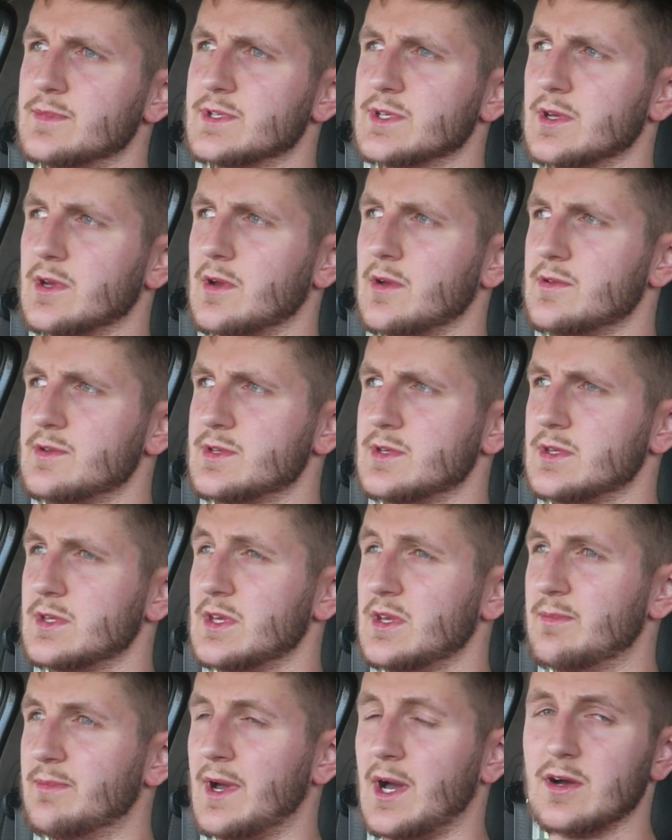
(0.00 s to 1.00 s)
to go to
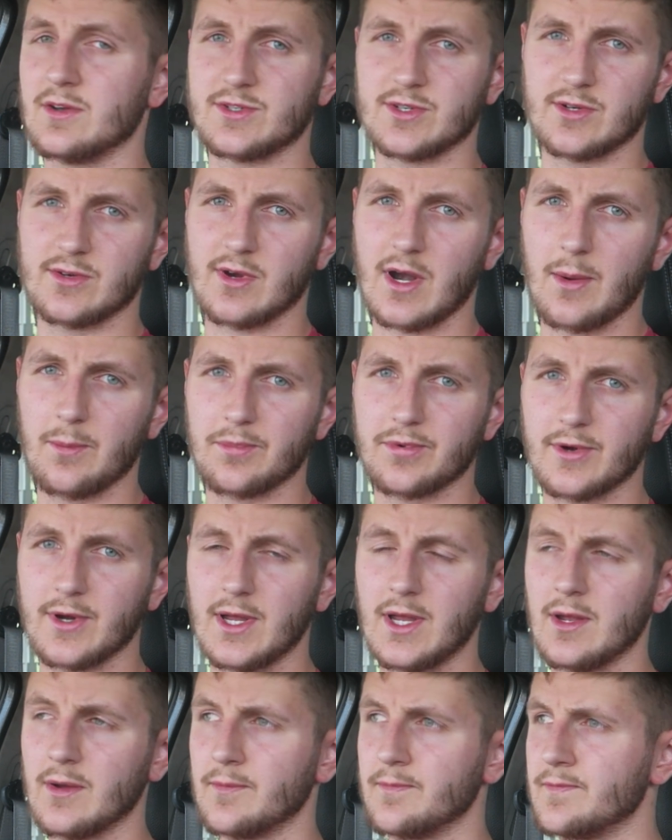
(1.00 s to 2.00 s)
the Belgian Grand
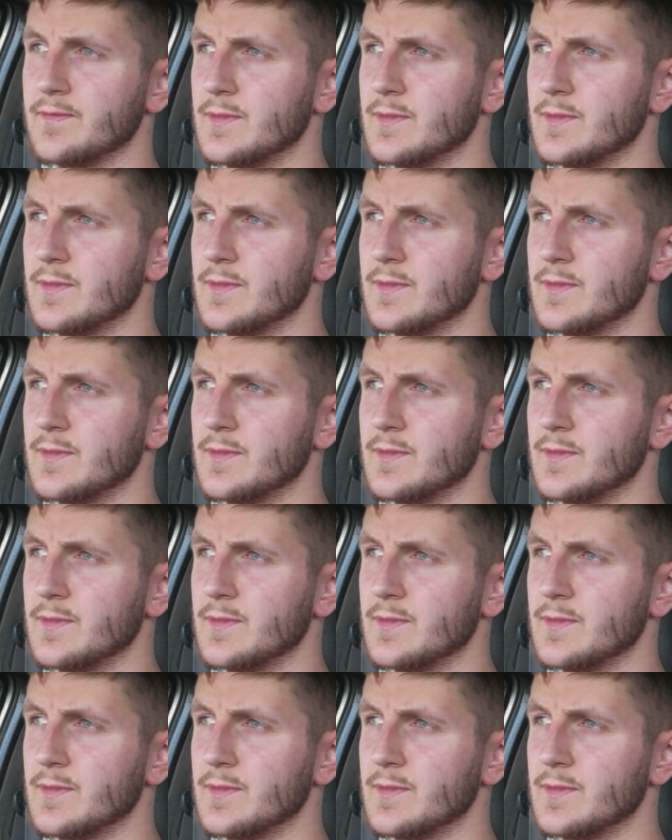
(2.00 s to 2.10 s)
Prix,